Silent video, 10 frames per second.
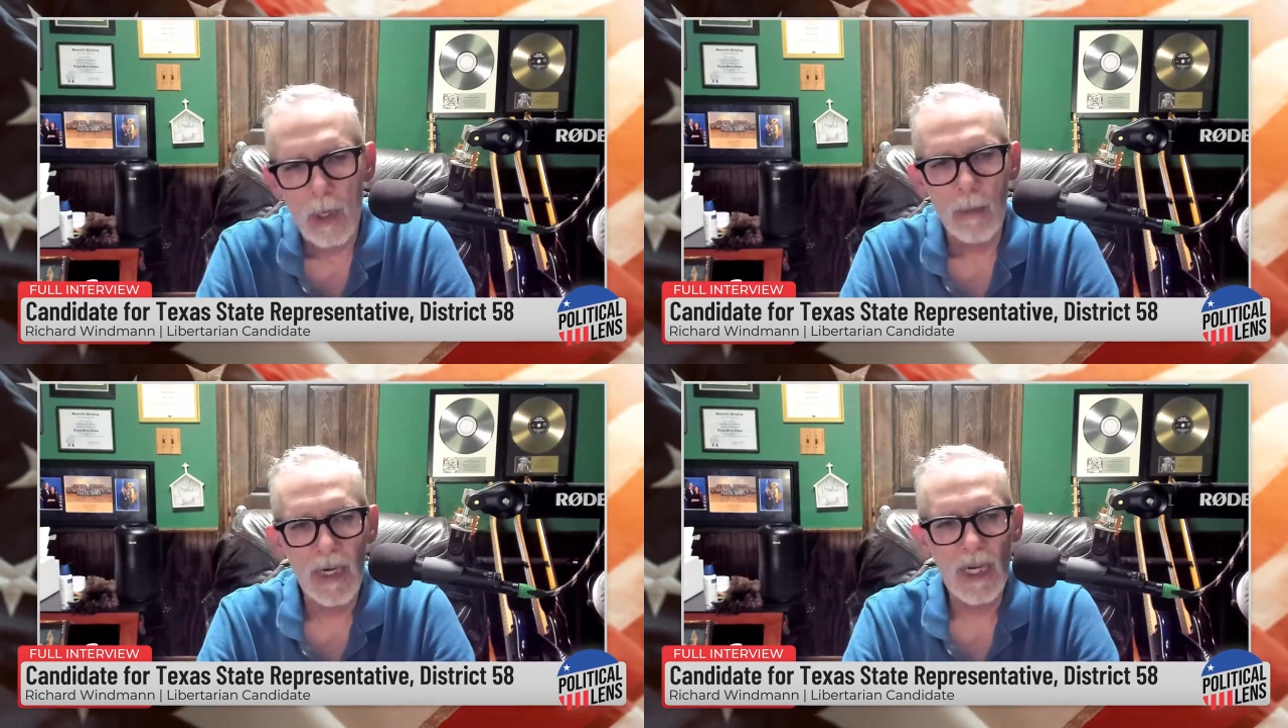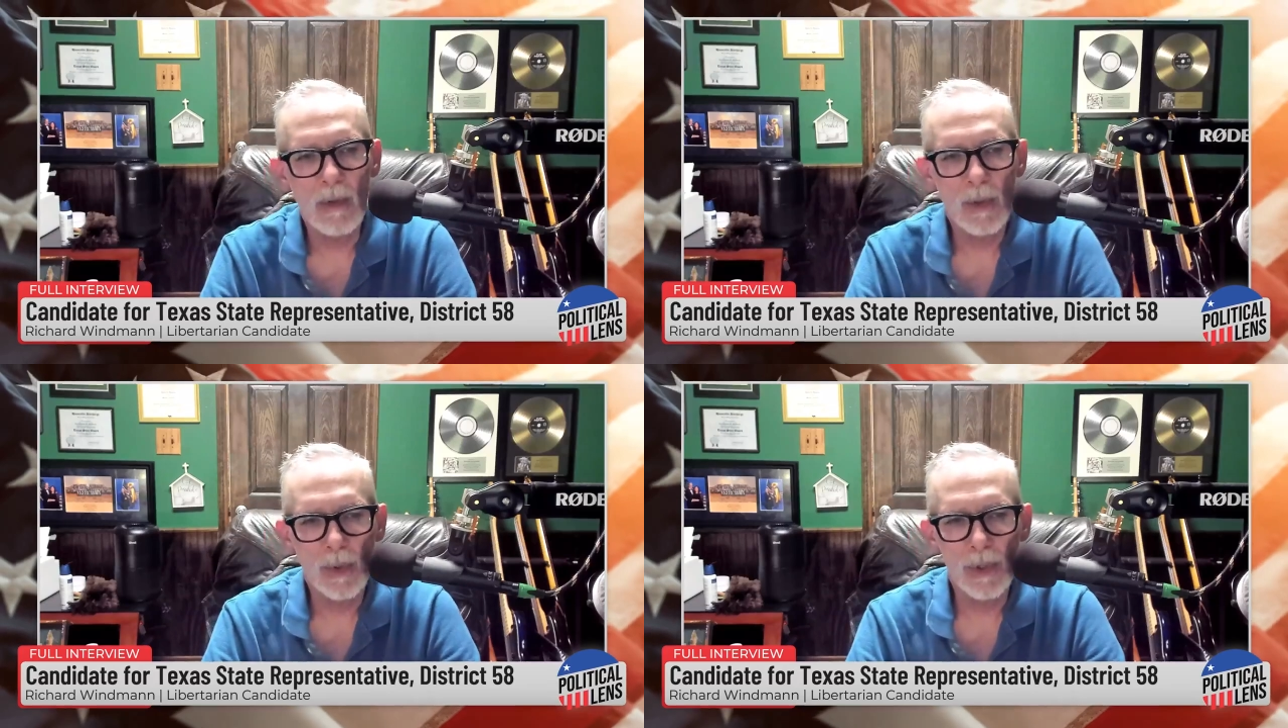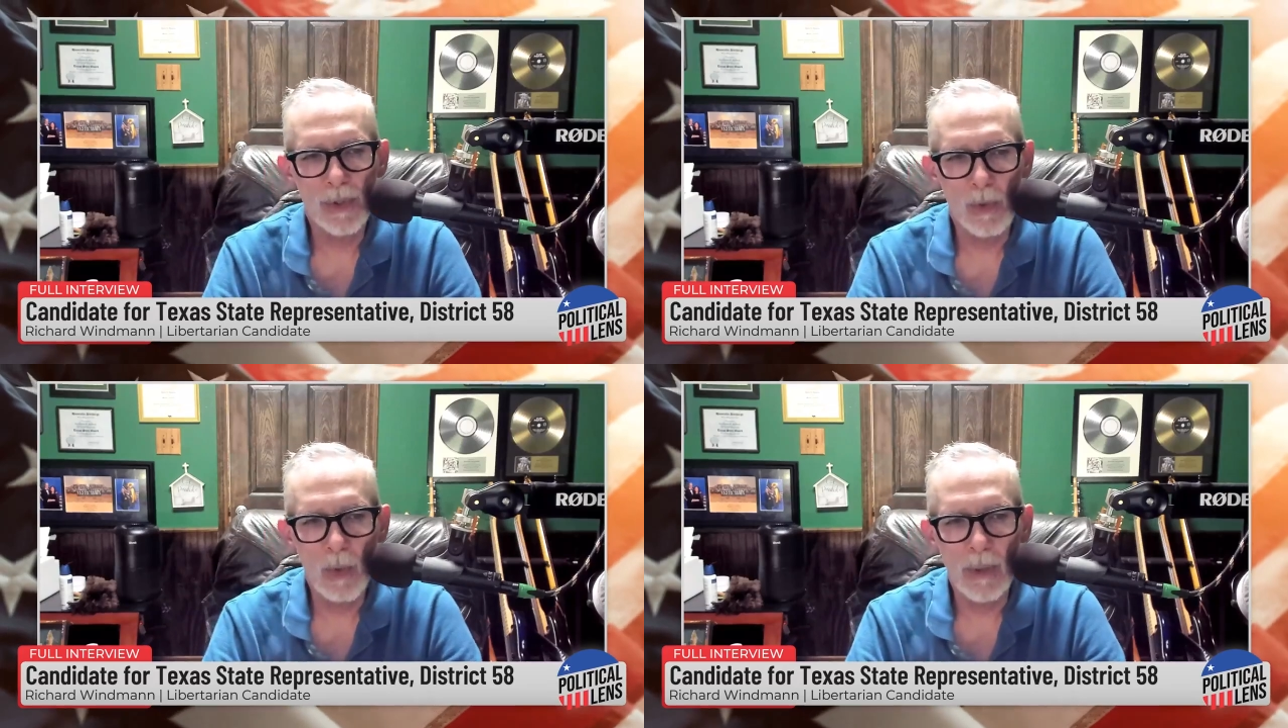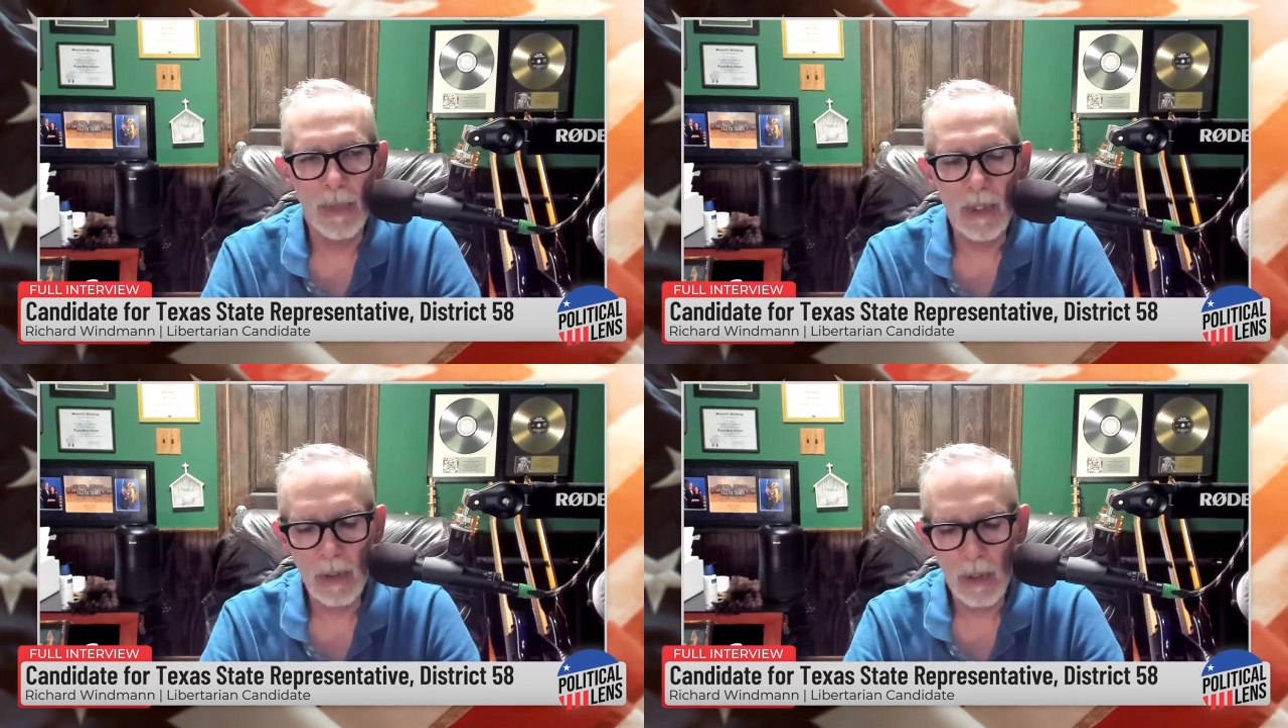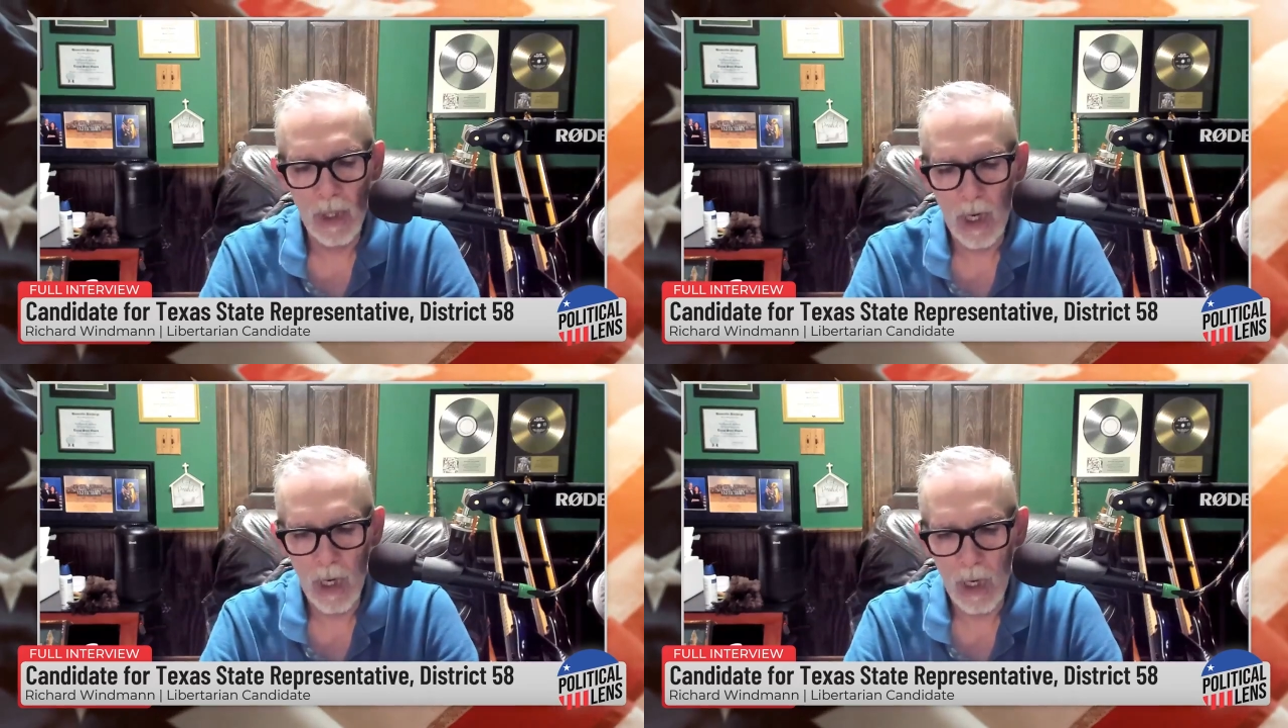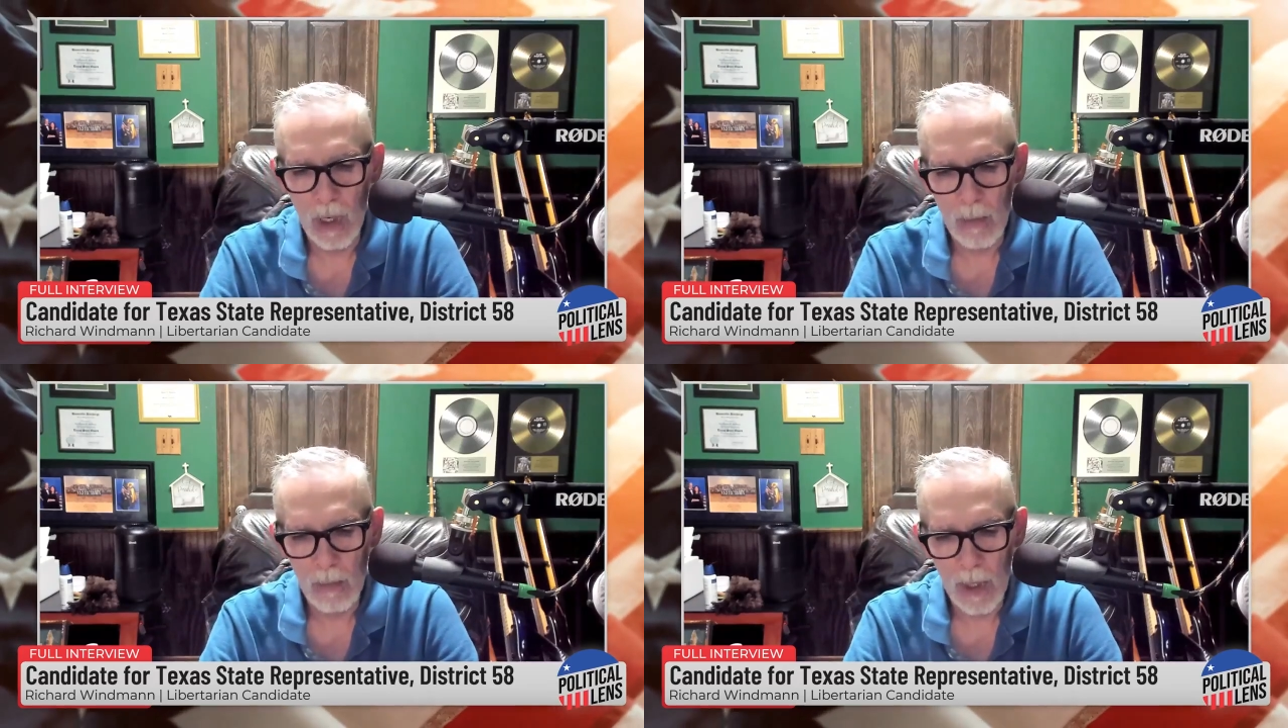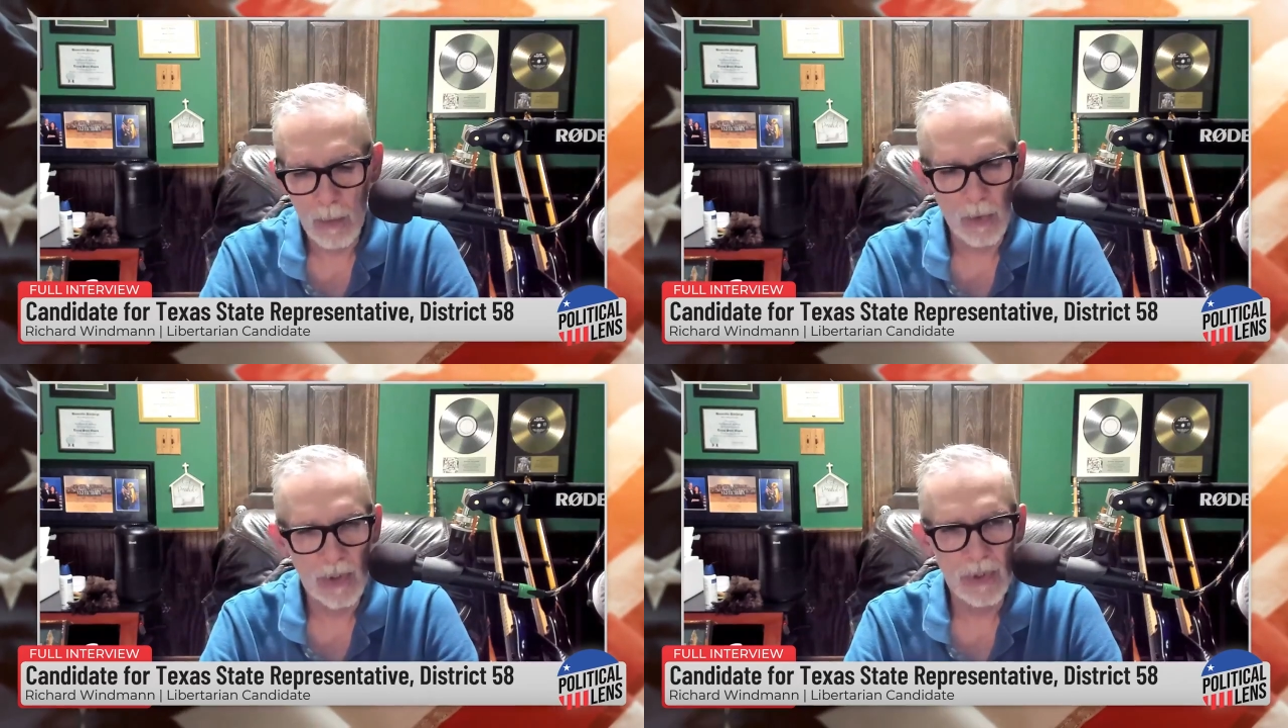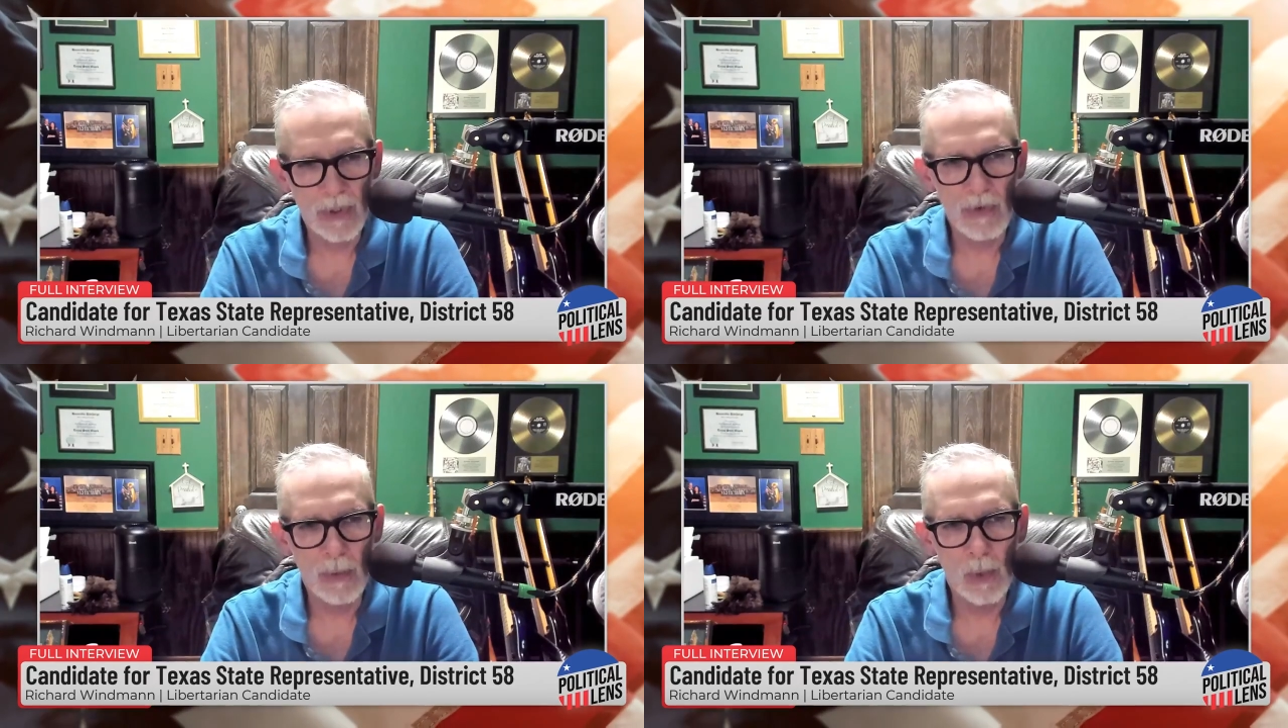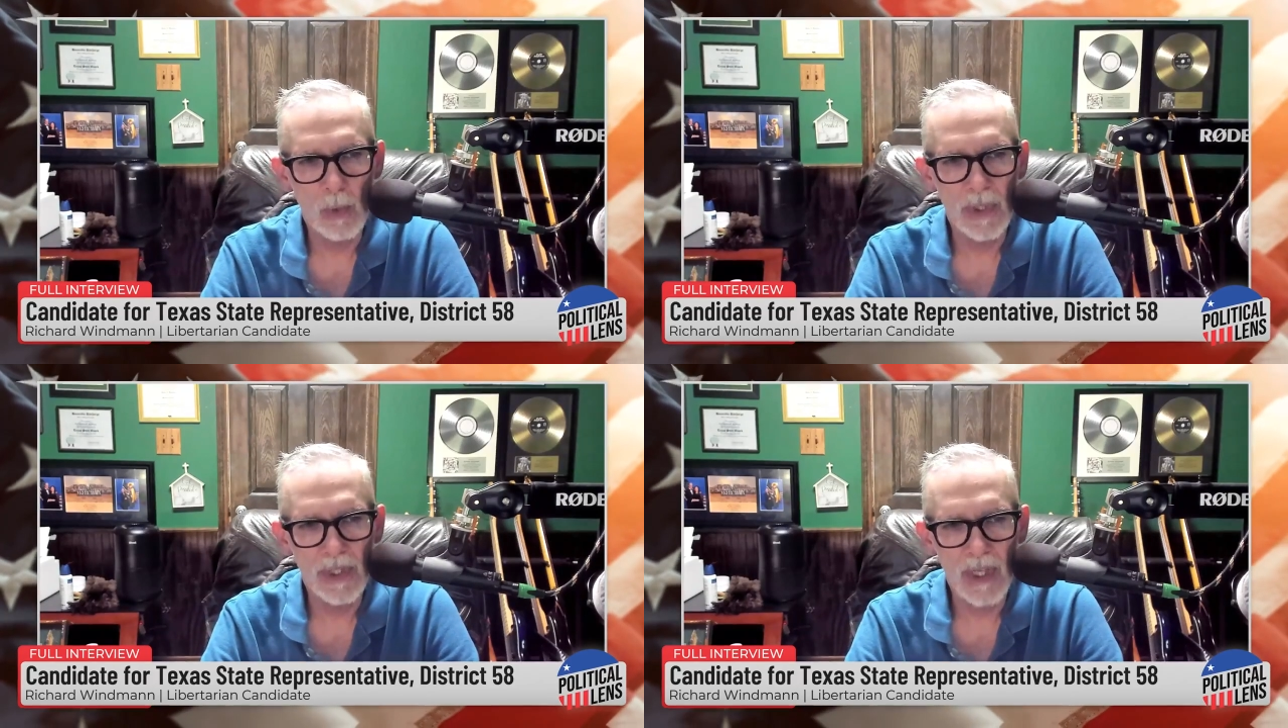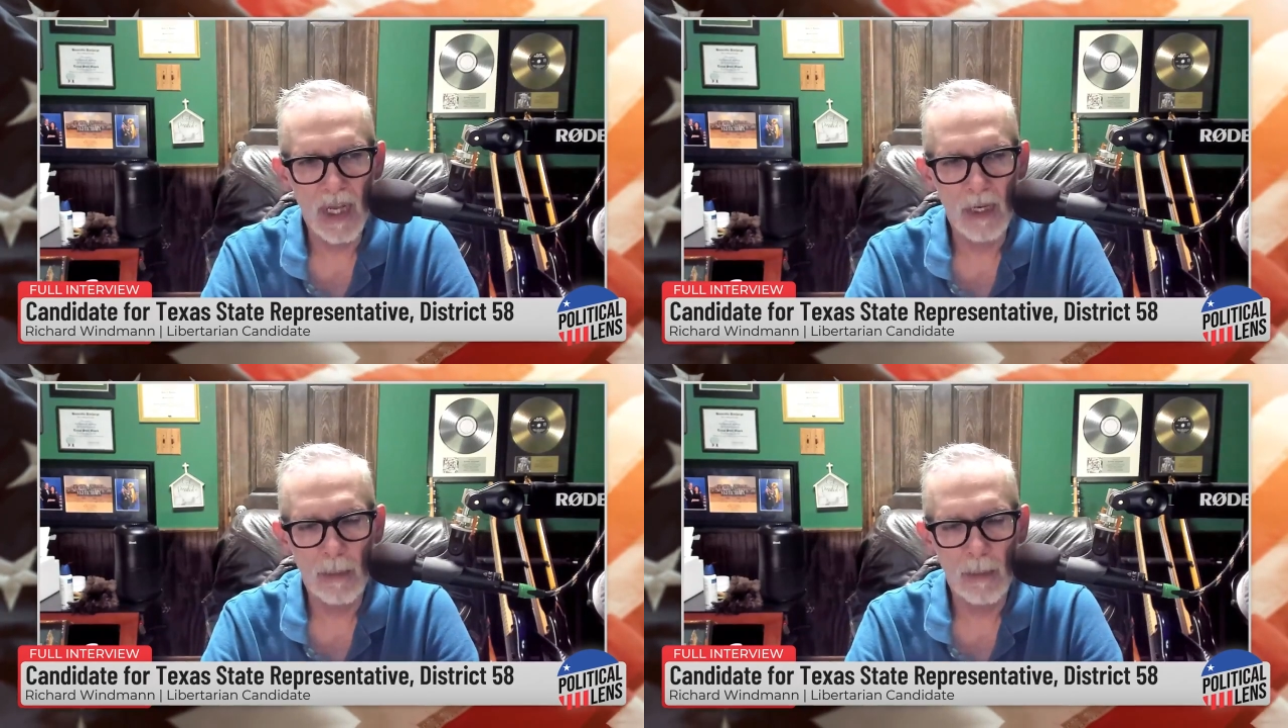My name is Richard Windmann. I'm originally from Louisiana,